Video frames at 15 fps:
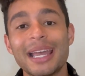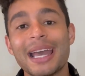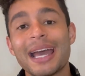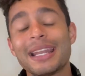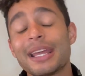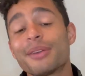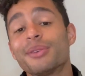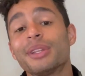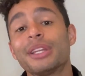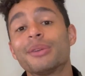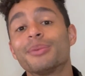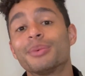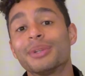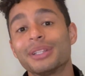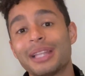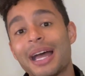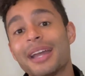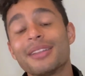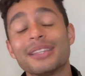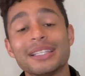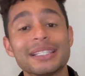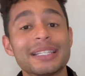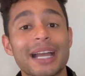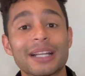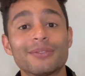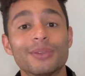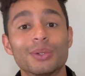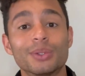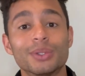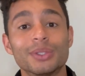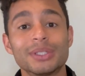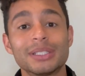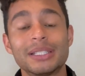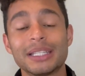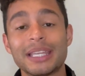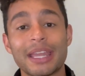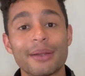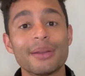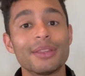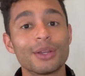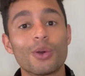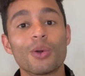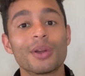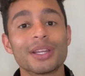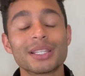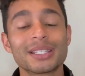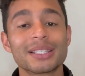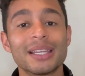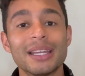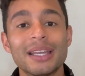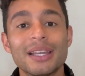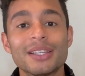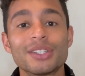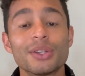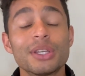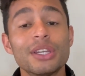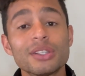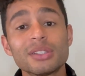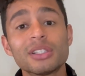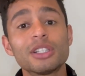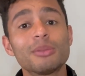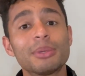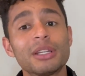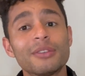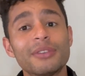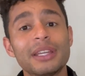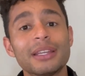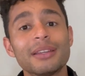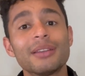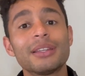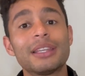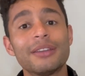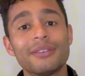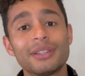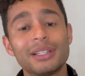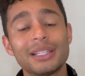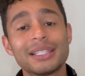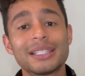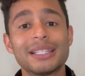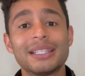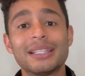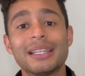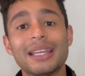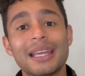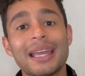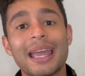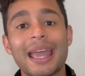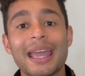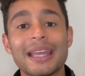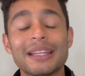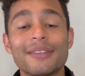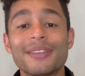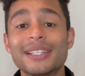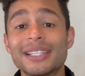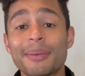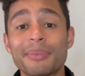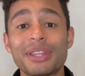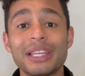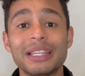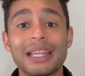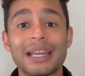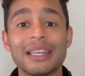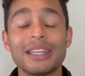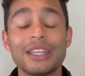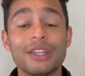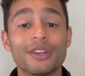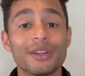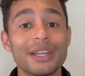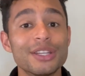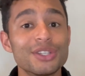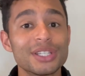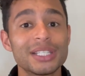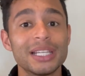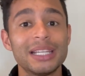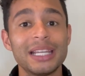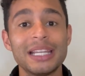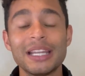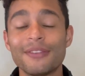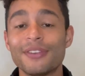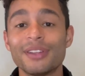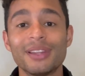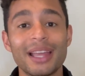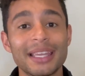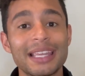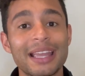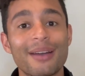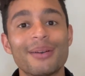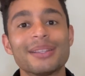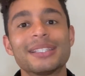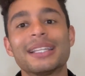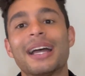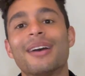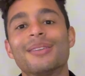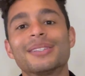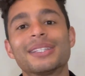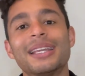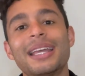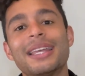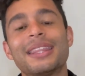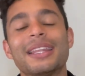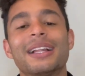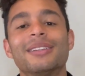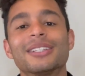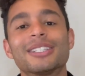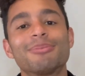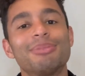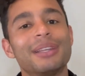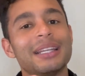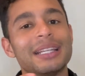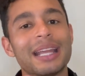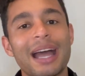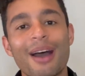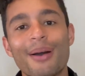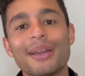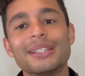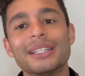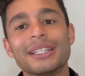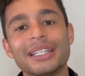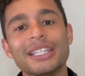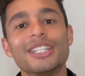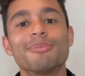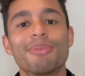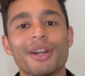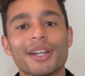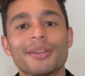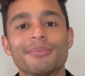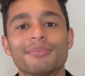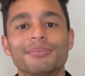and I really rely on these stacked vocals to carry the chorus. So here's a little bit of it, give it a listen, and if it's something that you're interested in, if you're liking how it sounds, then I'll explain how I did each part.